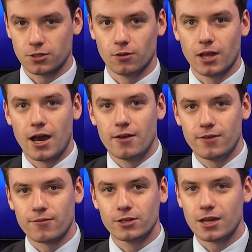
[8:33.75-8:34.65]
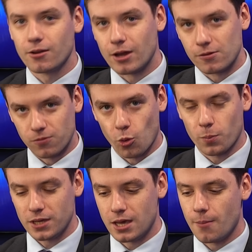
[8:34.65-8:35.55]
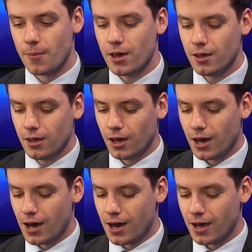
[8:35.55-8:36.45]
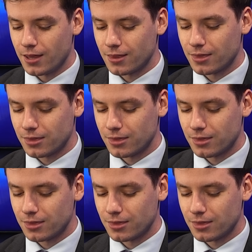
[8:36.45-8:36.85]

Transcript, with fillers: go live every day around four P M Uh,